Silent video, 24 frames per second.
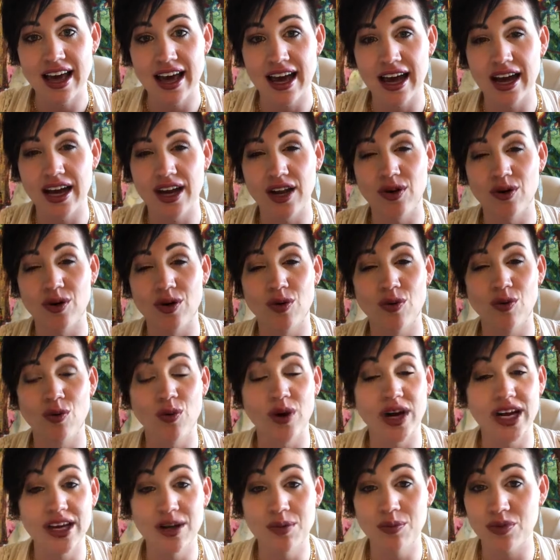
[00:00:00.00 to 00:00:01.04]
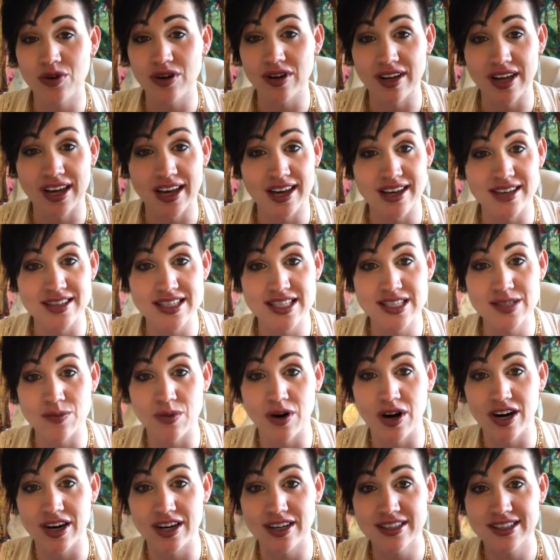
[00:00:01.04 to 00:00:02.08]
and you are wicked brilliant and
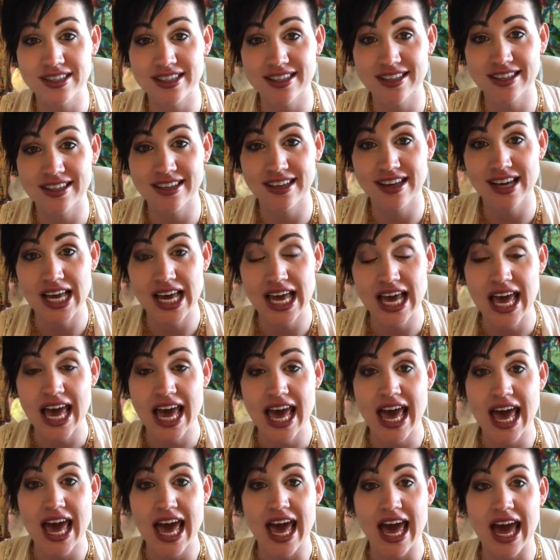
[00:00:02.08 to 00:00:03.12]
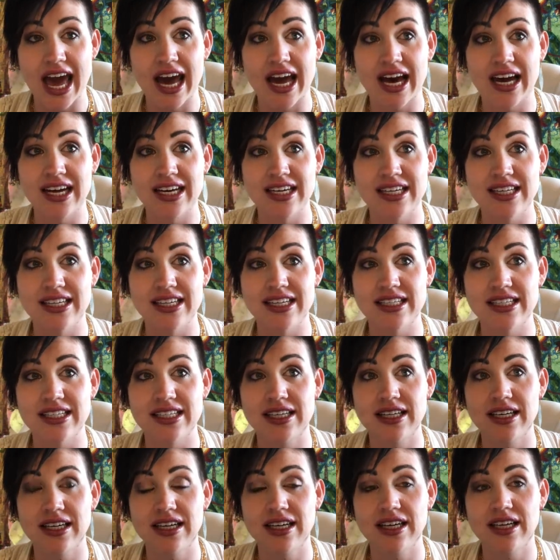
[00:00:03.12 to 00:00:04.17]
smart and
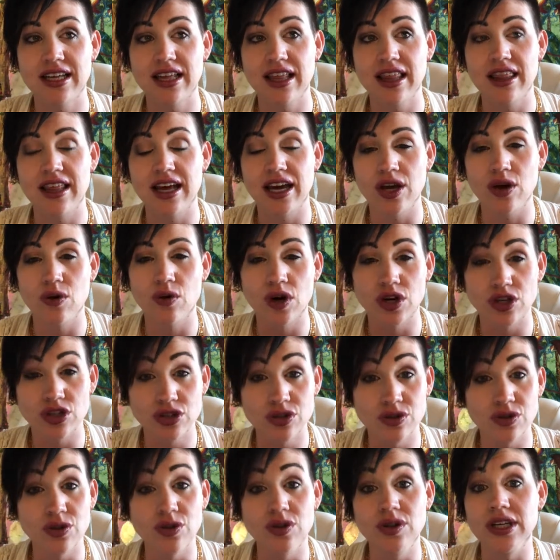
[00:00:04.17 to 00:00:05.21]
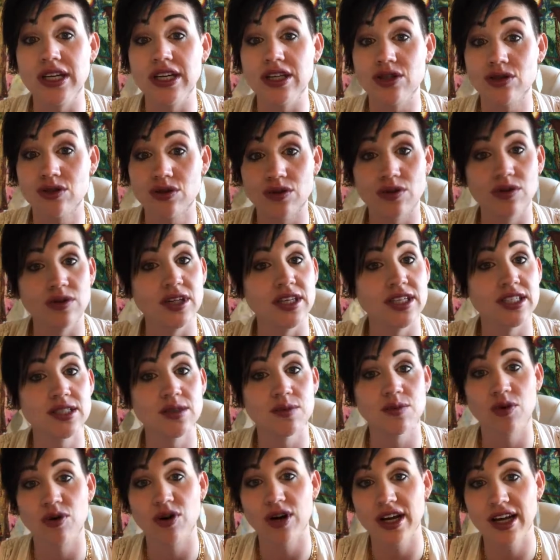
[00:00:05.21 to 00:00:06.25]
that you are truly, truly
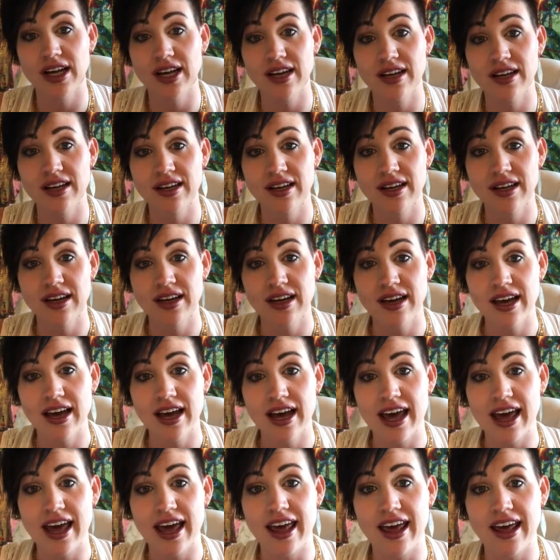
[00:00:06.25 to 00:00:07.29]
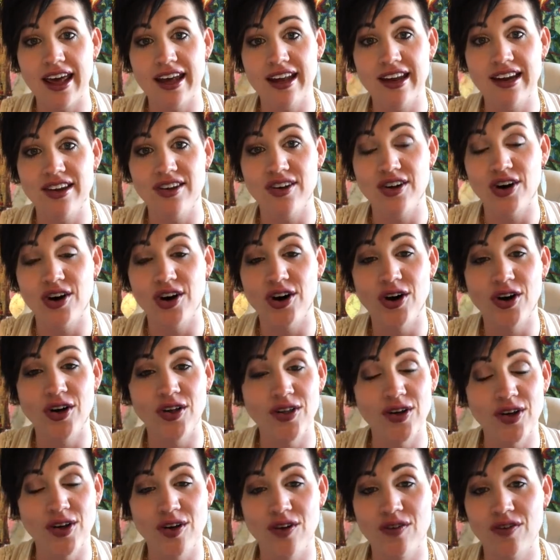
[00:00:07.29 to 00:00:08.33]
supported. And all
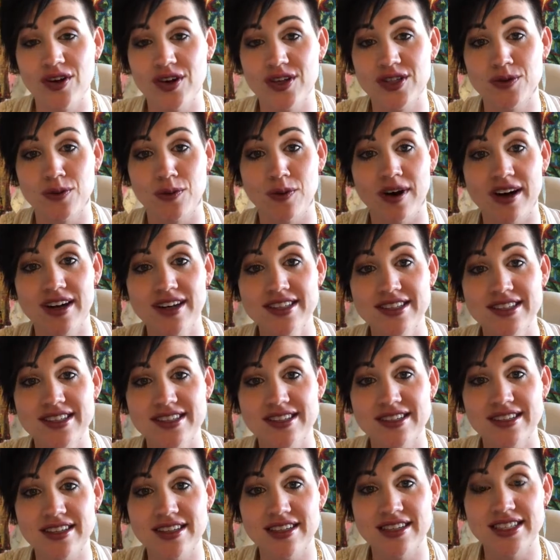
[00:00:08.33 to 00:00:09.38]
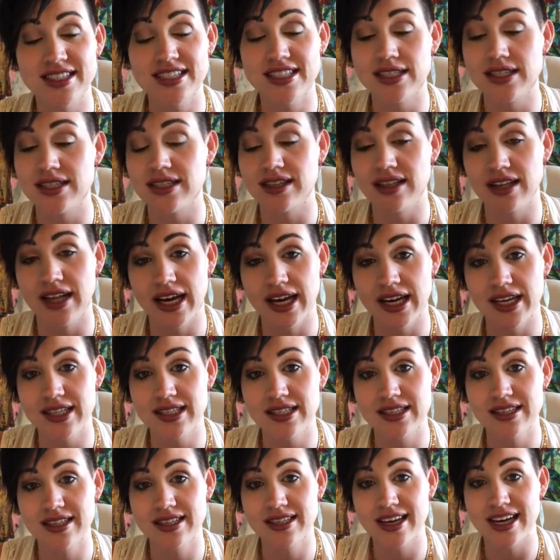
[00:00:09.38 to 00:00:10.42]
the universe wants is to
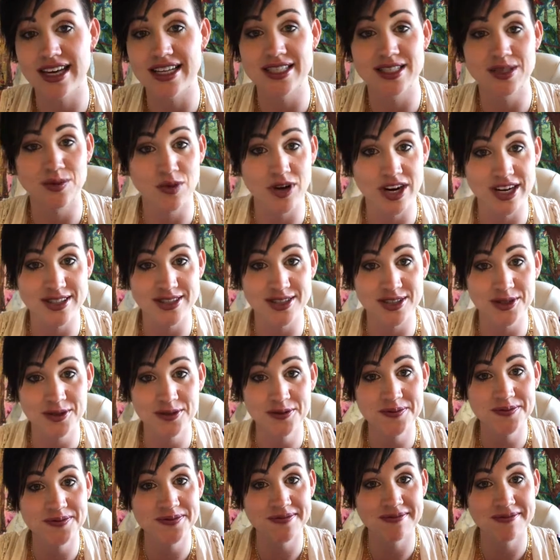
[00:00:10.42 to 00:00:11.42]
delight and surprise you.